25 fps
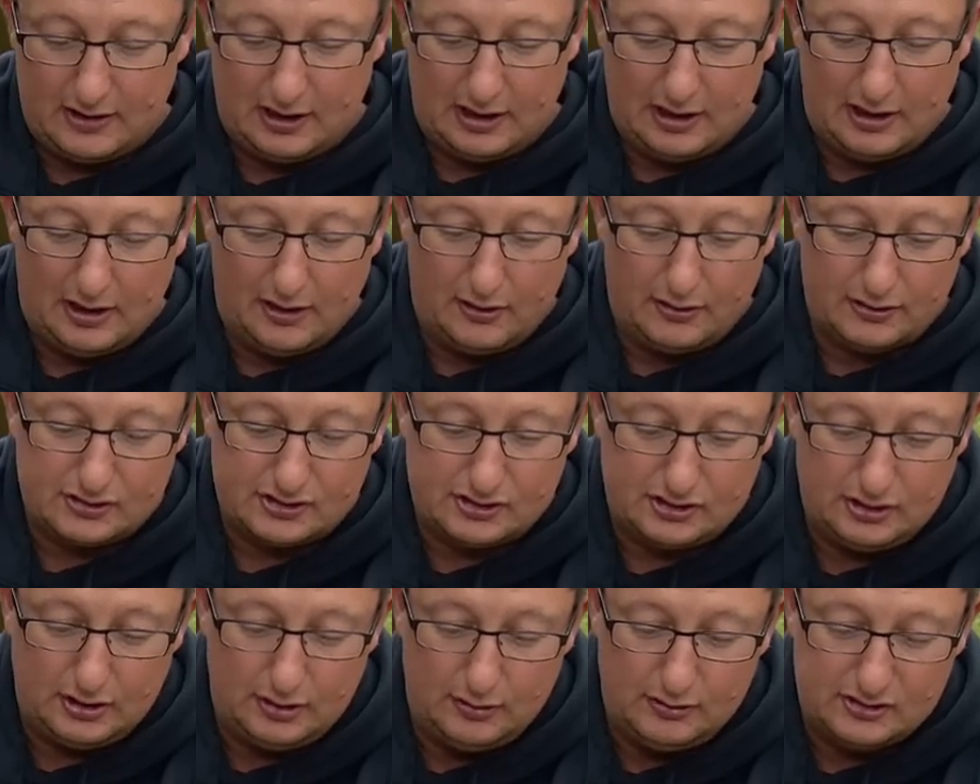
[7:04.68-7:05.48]
the
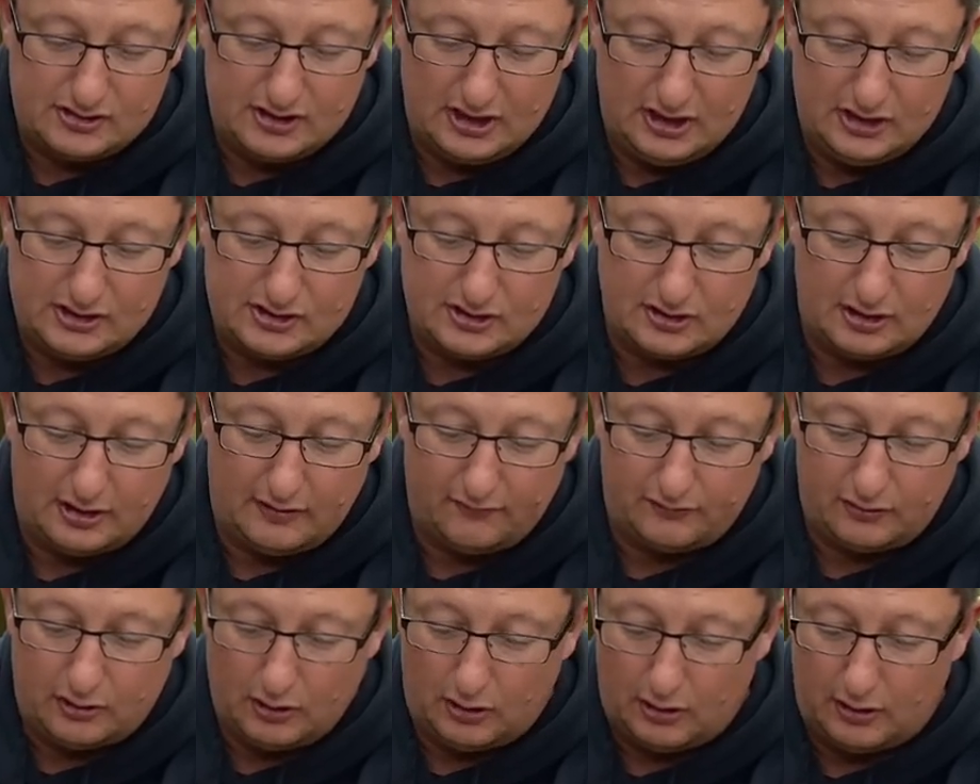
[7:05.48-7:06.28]
last usage
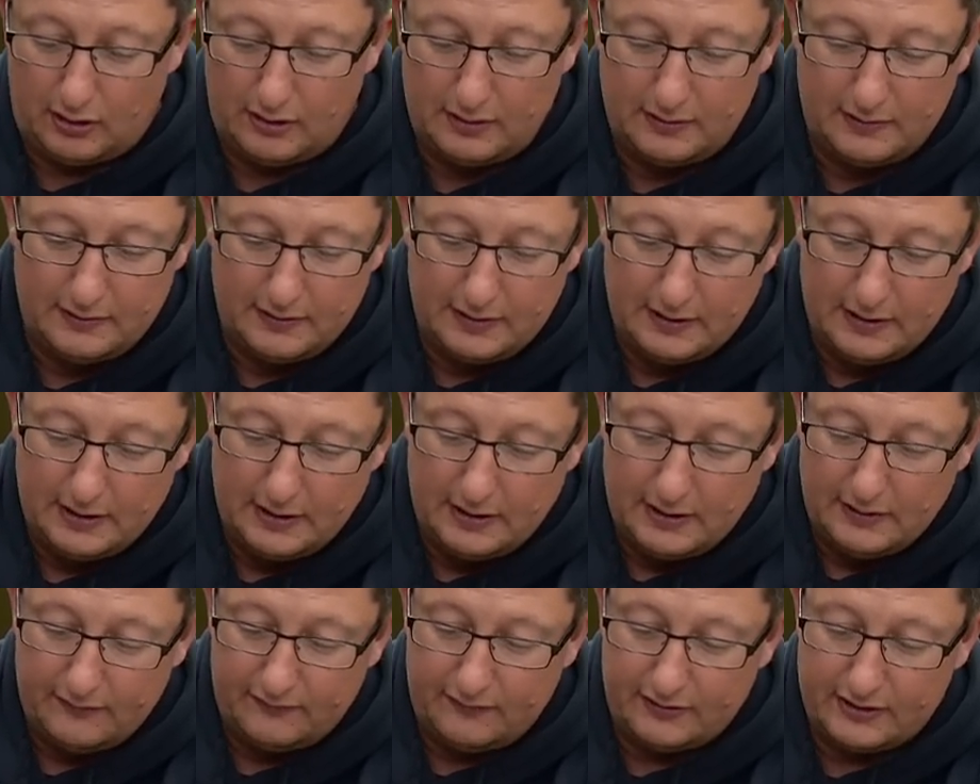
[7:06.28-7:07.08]
I've got
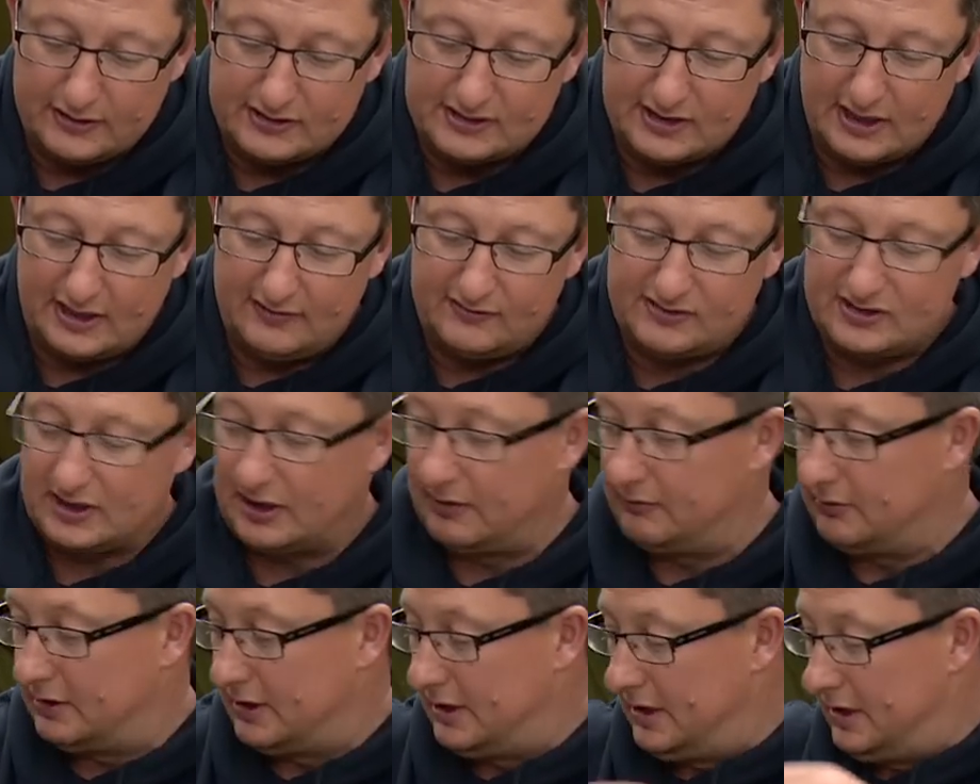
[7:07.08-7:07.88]
for the
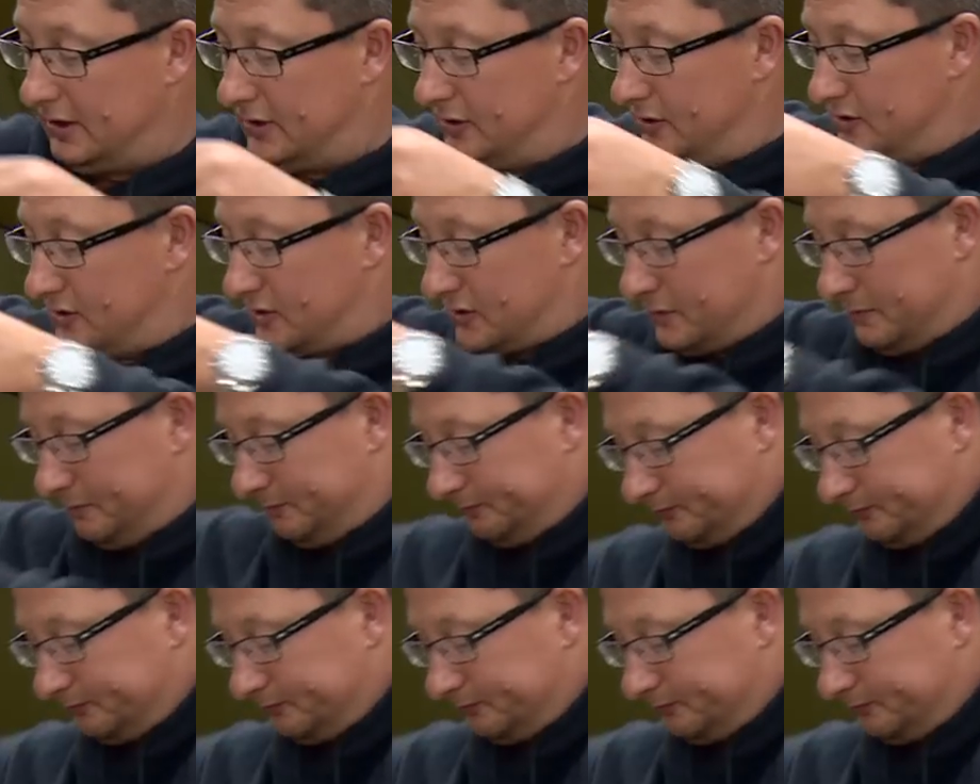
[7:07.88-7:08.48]
Safezone leaders